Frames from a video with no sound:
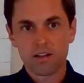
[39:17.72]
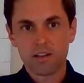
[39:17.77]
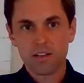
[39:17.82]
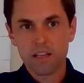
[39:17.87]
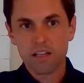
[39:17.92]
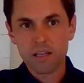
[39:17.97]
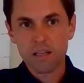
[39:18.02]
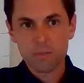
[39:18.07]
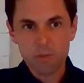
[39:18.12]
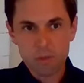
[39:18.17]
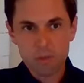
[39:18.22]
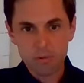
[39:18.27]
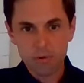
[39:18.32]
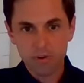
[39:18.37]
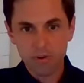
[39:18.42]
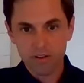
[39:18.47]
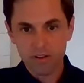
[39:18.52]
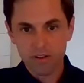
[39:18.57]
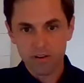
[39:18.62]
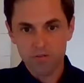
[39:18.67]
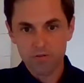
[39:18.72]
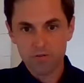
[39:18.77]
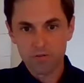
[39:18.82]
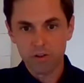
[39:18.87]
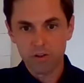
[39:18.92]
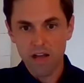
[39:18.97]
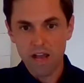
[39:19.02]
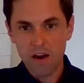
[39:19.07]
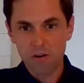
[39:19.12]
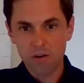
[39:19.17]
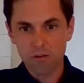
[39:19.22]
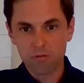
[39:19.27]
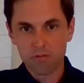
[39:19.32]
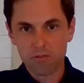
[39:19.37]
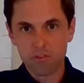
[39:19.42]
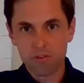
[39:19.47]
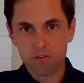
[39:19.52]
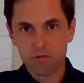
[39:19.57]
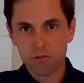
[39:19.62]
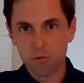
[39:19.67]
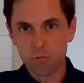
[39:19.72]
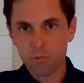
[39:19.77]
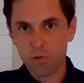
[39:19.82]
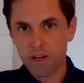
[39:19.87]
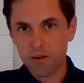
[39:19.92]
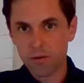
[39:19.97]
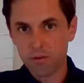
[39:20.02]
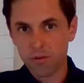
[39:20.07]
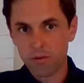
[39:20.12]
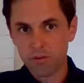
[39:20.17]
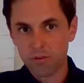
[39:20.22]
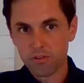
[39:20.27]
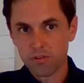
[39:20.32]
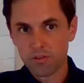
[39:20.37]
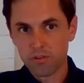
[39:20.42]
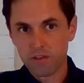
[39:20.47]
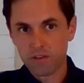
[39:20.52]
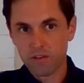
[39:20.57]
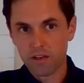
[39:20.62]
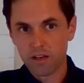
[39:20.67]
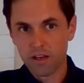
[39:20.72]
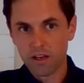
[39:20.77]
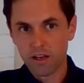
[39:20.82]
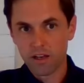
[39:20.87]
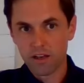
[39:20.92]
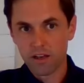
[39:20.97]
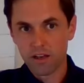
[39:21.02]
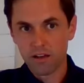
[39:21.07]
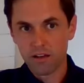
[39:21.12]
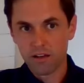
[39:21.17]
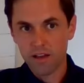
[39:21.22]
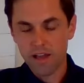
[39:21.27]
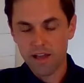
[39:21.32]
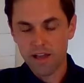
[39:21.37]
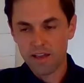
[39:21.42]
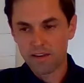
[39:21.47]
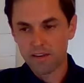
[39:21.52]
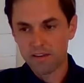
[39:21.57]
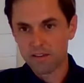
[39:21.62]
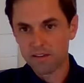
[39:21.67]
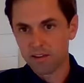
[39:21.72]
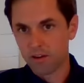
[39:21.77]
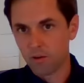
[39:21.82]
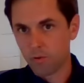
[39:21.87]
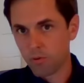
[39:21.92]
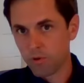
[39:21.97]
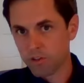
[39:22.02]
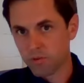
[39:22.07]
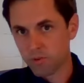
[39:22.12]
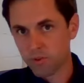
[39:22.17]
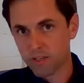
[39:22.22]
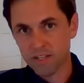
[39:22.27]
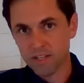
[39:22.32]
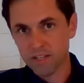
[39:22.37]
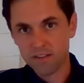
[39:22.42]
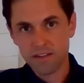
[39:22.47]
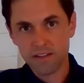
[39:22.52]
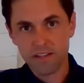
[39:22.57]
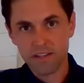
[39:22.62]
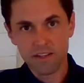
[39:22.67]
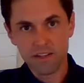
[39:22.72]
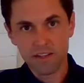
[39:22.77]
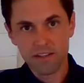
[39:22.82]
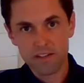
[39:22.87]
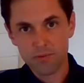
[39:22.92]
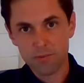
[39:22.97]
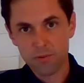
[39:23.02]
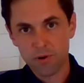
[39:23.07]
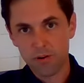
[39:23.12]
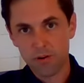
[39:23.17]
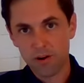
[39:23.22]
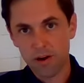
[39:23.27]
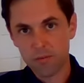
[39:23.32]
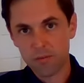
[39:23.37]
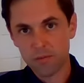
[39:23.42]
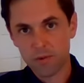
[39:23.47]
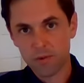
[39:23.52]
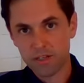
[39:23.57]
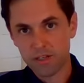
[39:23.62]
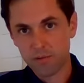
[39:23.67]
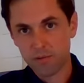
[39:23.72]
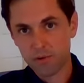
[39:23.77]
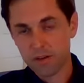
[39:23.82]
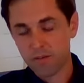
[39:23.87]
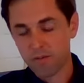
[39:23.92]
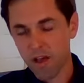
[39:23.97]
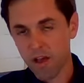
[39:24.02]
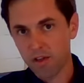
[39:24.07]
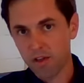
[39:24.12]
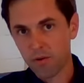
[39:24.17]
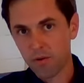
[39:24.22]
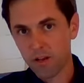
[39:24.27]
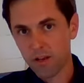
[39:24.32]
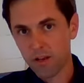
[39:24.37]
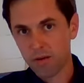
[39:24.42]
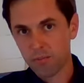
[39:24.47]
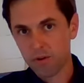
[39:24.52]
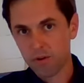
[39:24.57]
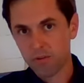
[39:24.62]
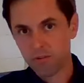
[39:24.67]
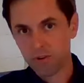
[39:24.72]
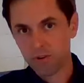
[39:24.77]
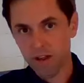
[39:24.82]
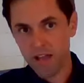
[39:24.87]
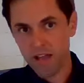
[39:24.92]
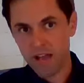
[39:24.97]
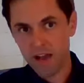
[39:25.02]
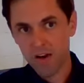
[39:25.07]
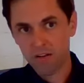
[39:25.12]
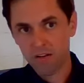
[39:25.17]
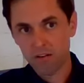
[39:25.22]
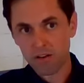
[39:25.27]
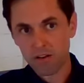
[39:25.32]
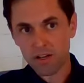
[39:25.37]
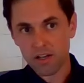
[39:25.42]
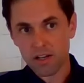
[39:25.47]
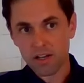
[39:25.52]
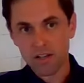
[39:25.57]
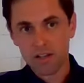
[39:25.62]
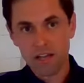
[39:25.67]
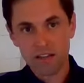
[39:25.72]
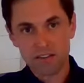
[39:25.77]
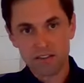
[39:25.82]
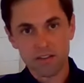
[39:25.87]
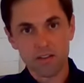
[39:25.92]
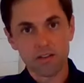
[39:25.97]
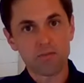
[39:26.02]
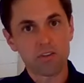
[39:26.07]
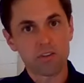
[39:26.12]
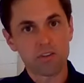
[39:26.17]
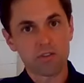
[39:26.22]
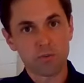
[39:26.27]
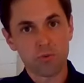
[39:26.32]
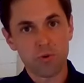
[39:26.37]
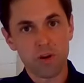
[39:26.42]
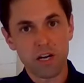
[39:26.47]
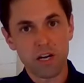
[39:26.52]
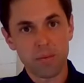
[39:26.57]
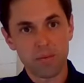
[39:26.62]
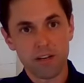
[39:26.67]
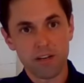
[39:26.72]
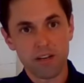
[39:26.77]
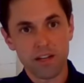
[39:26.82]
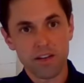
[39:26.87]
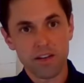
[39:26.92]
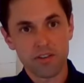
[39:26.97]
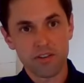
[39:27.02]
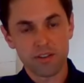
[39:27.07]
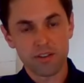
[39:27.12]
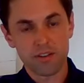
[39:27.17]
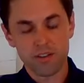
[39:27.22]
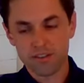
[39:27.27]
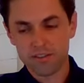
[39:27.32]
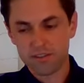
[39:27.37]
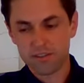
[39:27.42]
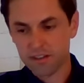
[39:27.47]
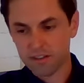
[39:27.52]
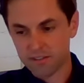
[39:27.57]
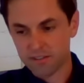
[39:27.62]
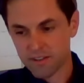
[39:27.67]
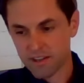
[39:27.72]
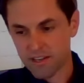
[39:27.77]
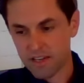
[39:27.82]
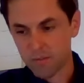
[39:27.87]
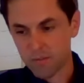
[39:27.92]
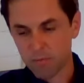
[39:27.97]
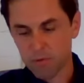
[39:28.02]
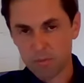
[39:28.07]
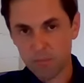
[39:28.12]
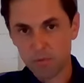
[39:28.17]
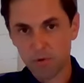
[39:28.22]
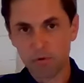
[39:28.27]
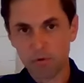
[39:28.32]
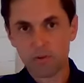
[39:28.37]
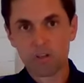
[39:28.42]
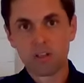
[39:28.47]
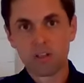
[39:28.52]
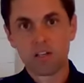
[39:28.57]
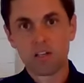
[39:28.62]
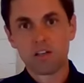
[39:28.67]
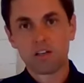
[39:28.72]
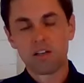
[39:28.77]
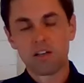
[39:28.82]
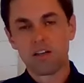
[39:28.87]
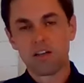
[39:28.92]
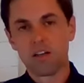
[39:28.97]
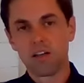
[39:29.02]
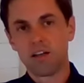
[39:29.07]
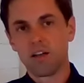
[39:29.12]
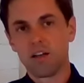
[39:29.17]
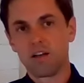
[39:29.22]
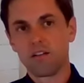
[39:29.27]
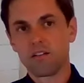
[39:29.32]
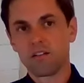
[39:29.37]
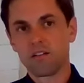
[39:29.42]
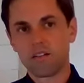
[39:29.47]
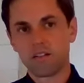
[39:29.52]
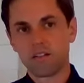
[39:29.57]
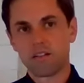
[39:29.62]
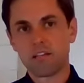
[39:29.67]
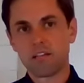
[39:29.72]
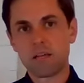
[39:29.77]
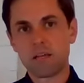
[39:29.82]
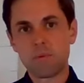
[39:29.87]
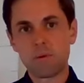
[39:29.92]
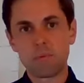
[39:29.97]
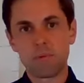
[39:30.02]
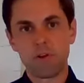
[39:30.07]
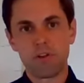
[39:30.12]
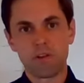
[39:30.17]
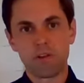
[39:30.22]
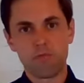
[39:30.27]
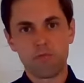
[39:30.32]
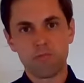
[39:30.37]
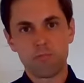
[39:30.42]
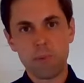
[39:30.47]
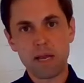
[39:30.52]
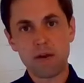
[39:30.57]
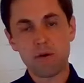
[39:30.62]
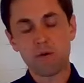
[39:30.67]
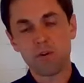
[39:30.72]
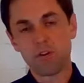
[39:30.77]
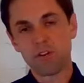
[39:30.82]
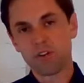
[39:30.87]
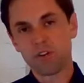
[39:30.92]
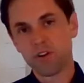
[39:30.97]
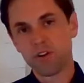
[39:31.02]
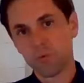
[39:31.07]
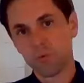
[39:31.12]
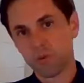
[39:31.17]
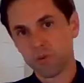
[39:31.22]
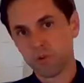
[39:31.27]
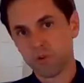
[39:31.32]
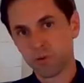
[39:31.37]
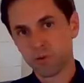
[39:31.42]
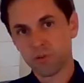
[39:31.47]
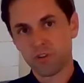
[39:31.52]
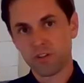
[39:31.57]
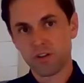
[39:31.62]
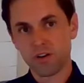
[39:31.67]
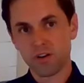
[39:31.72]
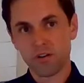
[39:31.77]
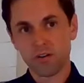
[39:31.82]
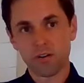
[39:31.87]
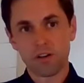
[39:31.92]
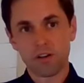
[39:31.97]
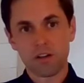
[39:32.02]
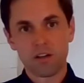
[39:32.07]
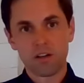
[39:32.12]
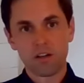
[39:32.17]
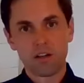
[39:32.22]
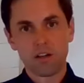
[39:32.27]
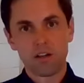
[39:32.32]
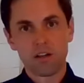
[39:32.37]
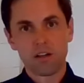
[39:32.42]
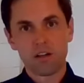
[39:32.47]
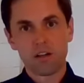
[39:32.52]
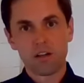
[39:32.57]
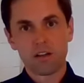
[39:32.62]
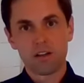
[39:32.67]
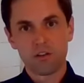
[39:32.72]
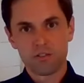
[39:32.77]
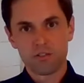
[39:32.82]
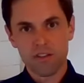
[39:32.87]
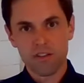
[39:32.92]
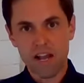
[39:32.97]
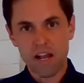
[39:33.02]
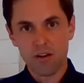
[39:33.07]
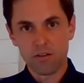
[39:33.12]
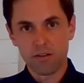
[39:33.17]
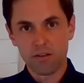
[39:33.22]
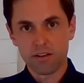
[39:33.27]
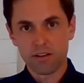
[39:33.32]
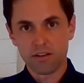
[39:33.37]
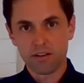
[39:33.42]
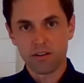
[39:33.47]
Keep people on their full hour, their full payroll. And once we get to the end of these programs, we can reevaluate. But for now, that's the official recommendation: is keep people on the payroll and don't reduce their salary.